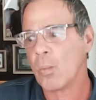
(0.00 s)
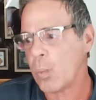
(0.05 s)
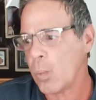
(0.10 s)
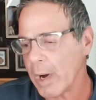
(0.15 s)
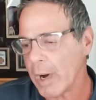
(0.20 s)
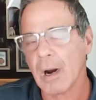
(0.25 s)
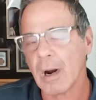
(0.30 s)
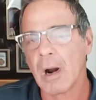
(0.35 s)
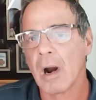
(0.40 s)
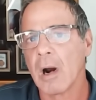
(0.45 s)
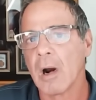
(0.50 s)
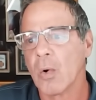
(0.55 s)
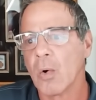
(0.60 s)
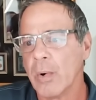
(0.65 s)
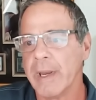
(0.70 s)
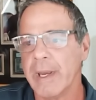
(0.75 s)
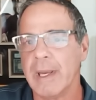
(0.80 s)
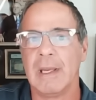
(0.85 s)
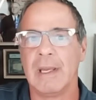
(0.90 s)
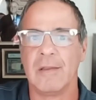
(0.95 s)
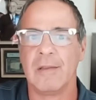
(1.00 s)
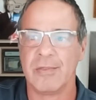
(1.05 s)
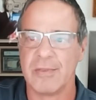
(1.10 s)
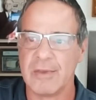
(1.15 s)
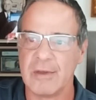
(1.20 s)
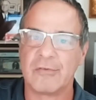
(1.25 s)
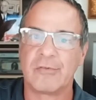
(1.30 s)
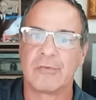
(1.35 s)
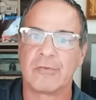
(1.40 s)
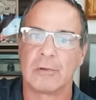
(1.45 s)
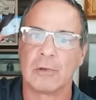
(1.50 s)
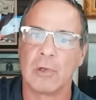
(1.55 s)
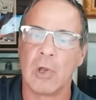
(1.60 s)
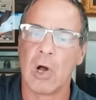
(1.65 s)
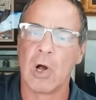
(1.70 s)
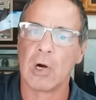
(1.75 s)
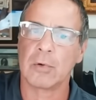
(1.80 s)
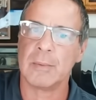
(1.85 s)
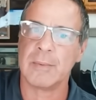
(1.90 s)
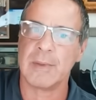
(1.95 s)
Where are we in this
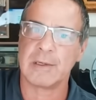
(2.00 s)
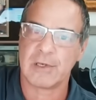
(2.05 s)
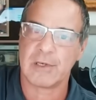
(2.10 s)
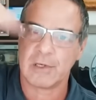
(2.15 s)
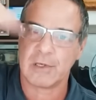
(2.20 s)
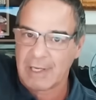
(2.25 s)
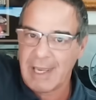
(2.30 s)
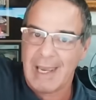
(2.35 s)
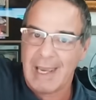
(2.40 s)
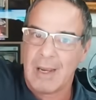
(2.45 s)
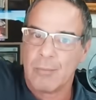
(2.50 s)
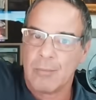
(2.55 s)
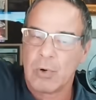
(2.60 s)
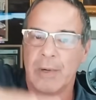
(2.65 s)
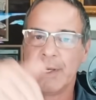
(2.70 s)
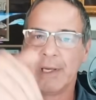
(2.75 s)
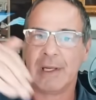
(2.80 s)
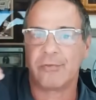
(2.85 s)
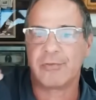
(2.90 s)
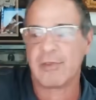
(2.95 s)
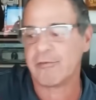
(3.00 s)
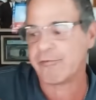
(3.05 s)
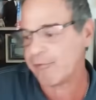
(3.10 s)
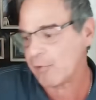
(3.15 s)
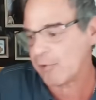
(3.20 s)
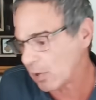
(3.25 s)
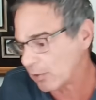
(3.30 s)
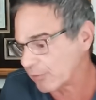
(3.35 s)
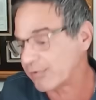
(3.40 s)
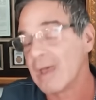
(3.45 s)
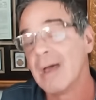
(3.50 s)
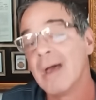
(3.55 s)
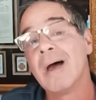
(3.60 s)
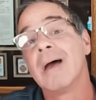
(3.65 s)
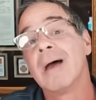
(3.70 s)
logarithmic decay where we hit the falls?